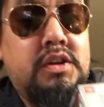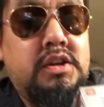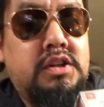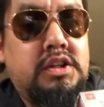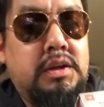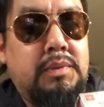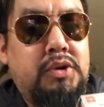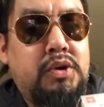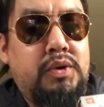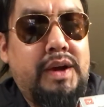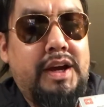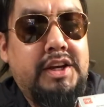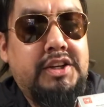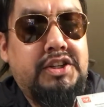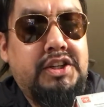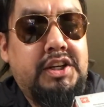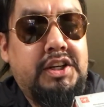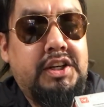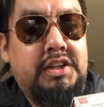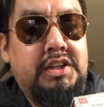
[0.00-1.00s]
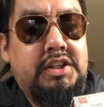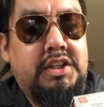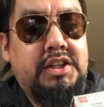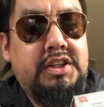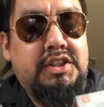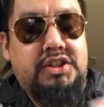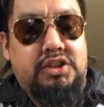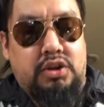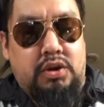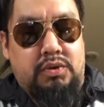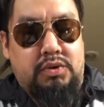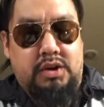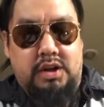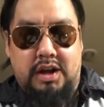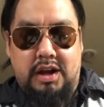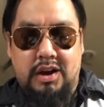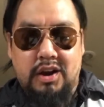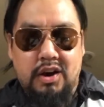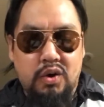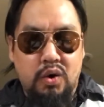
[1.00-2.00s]
W-H-E-T stone.
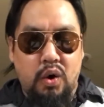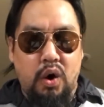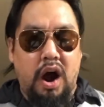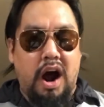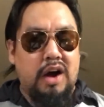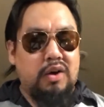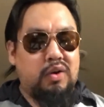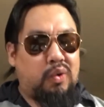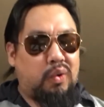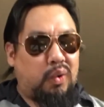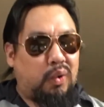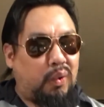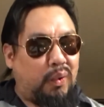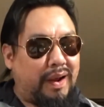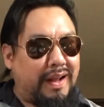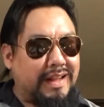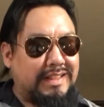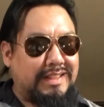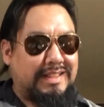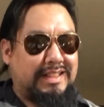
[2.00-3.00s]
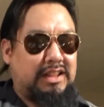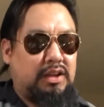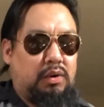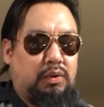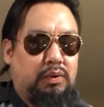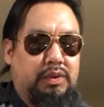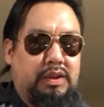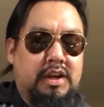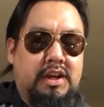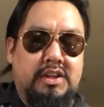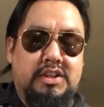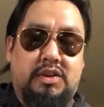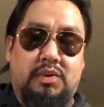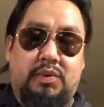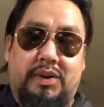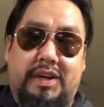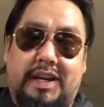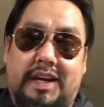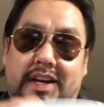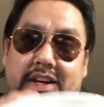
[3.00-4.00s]
A whetstone. So
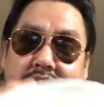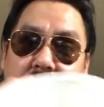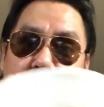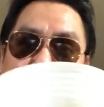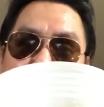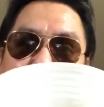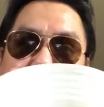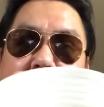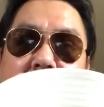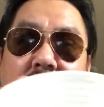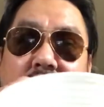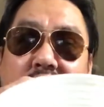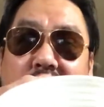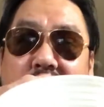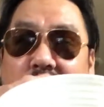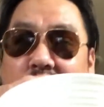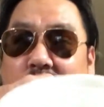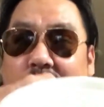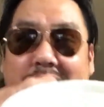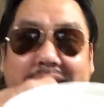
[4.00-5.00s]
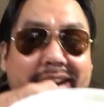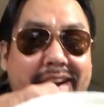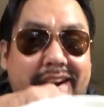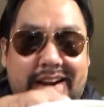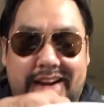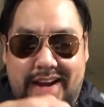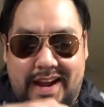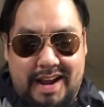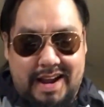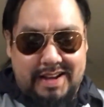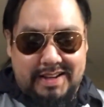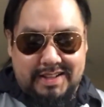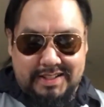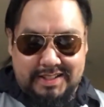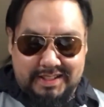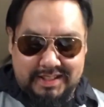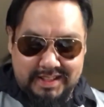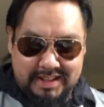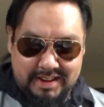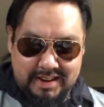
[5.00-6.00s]
what do you gotta do? You gotta wet it,
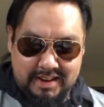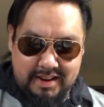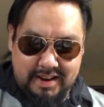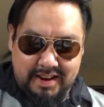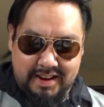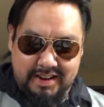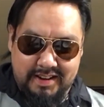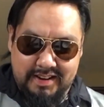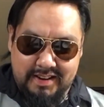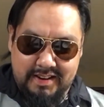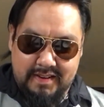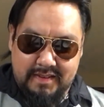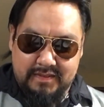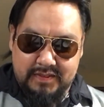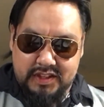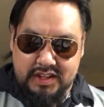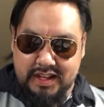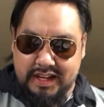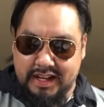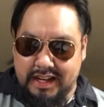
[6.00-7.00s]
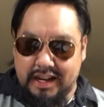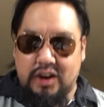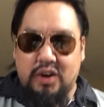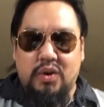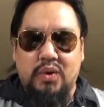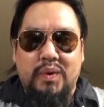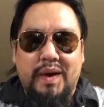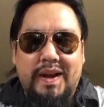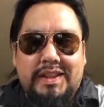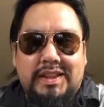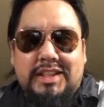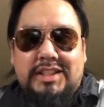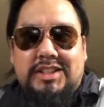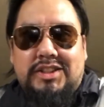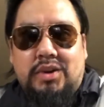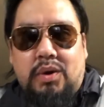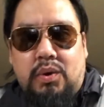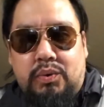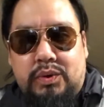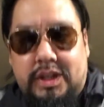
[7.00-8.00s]
guys. So you gotta wet the
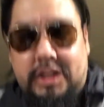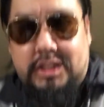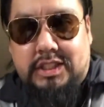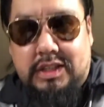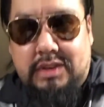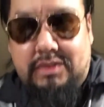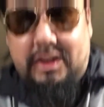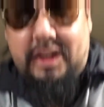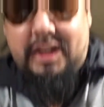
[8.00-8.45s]
stone. Let's see if